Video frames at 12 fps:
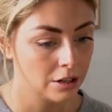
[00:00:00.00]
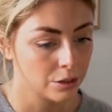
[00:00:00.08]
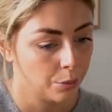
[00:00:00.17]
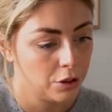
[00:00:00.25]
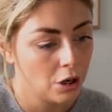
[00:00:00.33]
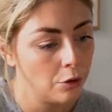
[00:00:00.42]

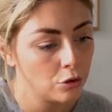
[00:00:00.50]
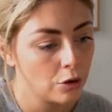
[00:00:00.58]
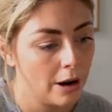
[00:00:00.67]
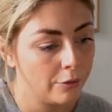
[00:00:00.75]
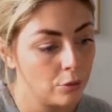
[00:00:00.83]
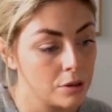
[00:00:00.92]
So we don't
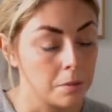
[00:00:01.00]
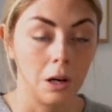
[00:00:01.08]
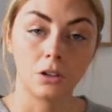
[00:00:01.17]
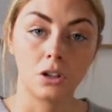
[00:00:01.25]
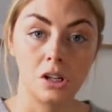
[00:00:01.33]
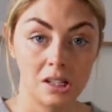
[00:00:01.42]
travel as
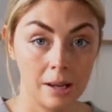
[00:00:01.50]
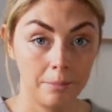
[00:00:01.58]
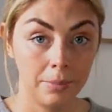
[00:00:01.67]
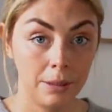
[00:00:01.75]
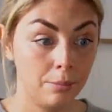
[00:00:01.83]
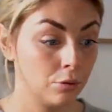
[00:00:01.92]
much as
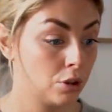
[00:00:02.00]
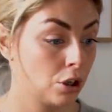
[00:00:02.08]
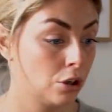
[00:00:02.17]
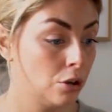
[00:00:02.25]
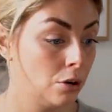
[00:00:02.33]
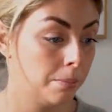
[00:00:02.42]
some people
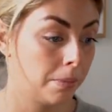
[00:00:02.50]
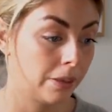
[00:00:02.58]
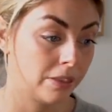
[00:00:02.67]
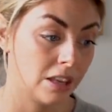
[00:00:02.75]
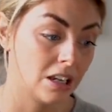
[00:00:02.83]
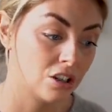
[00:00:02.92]
do,
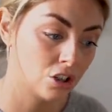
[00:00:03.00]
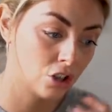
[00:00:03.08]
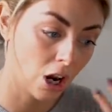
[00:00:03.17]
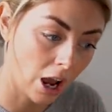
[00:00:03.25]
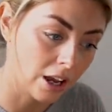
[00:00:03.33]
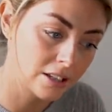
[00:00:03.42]
but this
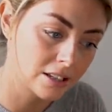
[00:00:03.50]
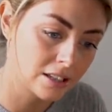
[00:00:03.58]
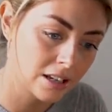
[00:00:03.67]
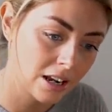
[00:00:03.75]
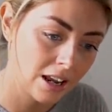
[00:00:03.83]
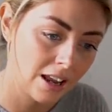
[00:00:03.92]

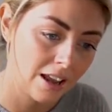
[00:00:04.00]
just